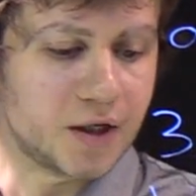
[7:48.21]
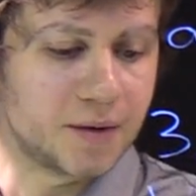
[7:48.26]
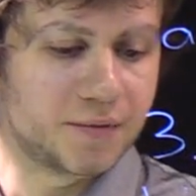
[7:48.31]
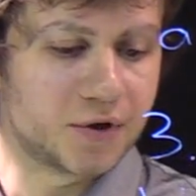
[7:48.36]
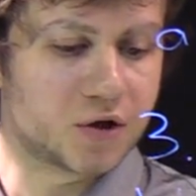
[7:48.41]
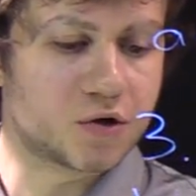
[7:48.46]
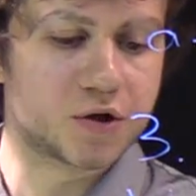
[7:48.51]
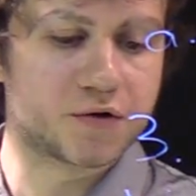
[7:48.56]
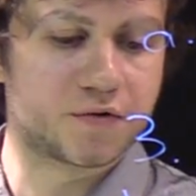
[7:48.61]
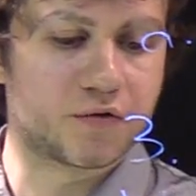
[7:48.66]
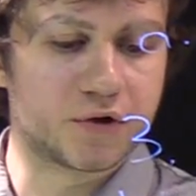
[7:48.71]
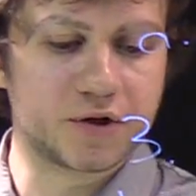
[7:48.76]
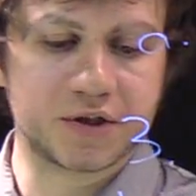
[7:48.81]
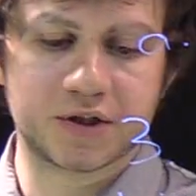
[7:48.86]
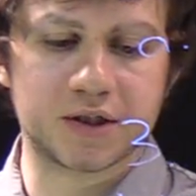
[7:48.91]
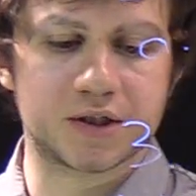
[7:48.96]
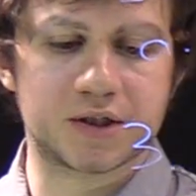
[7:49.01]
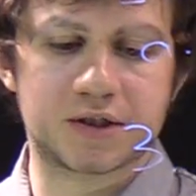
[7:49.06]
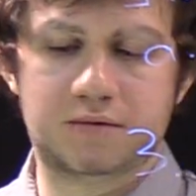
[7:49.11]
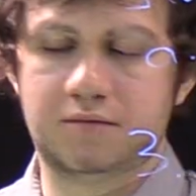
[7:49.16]
Because, for
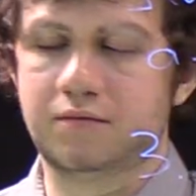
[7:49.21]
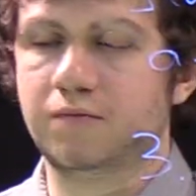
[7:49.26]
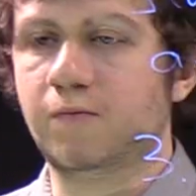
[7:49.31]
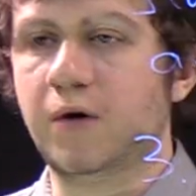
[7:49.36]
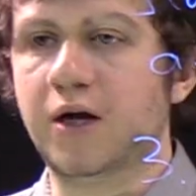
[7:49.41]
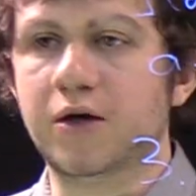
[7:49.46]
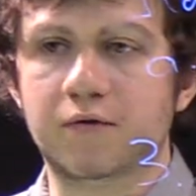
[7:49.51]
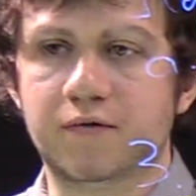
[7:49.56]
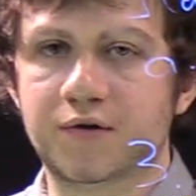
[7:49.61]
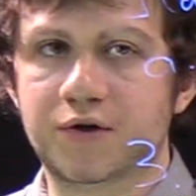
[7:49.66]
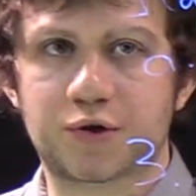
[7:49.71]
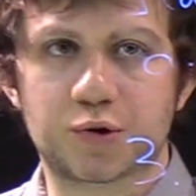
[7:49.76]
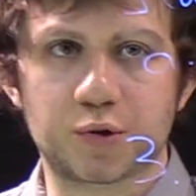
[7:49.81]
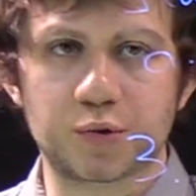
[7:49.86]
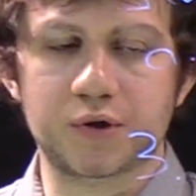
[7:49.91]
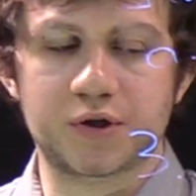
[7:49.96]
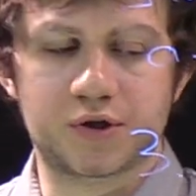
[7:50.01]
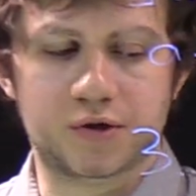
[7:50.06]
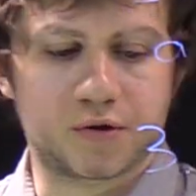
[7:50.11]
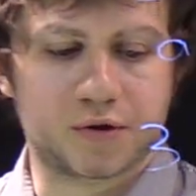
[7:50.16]
instance, 1 over
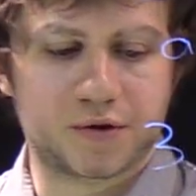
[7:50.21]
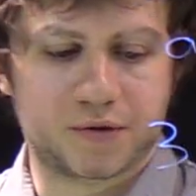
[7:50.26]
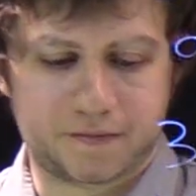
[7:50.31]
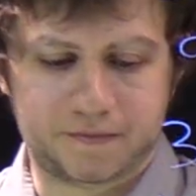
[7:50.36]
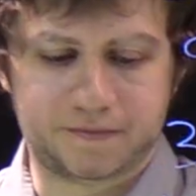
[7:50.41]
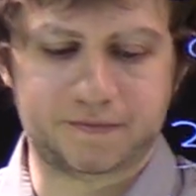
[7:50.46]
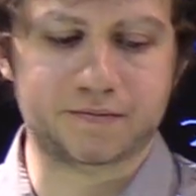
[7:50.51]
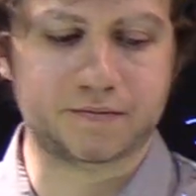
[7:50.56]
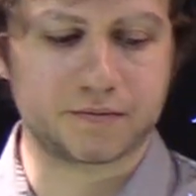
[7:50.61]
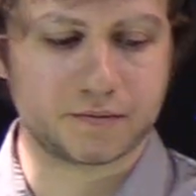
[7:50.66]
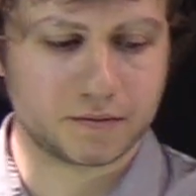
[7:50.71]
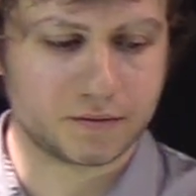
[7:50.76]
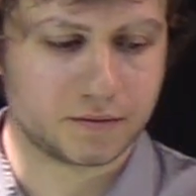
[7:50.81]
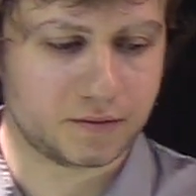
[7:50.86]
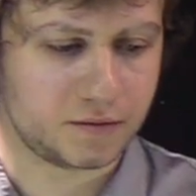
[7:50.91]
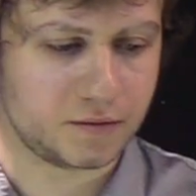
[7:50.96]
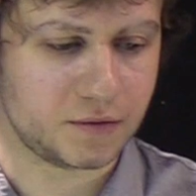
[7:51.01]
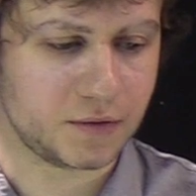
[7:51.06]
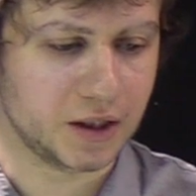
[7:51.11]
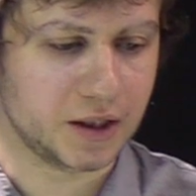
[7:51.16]
2 is not
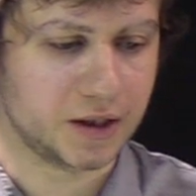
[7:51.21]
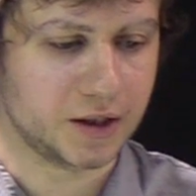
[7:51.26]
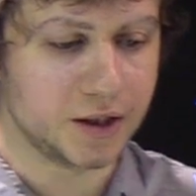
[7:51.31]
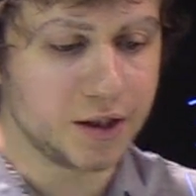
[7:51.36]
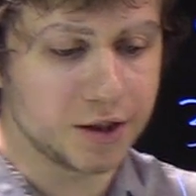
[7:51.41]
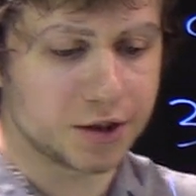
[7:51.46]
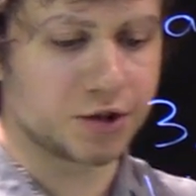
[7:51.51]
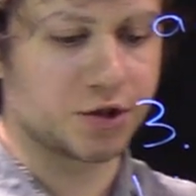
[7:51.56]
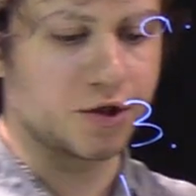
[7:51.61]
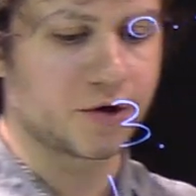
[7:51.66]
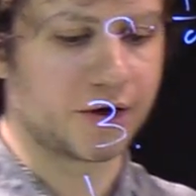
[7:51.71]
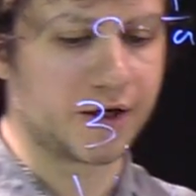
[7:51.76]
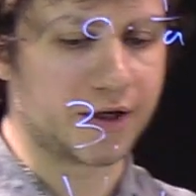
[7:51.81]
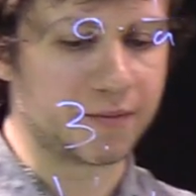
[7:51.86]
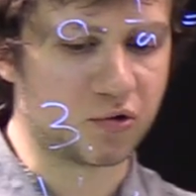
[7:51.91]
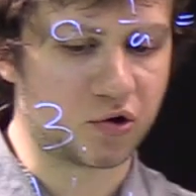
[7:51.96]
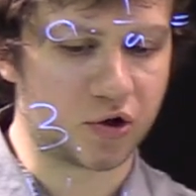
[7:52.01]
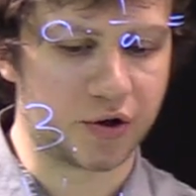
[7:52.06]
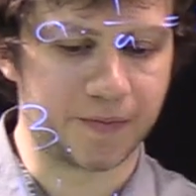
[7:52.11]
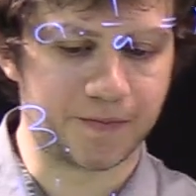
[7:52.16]
integer
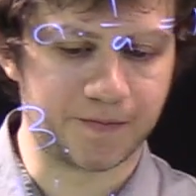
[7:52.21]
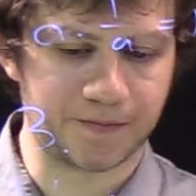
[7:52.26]
anymore.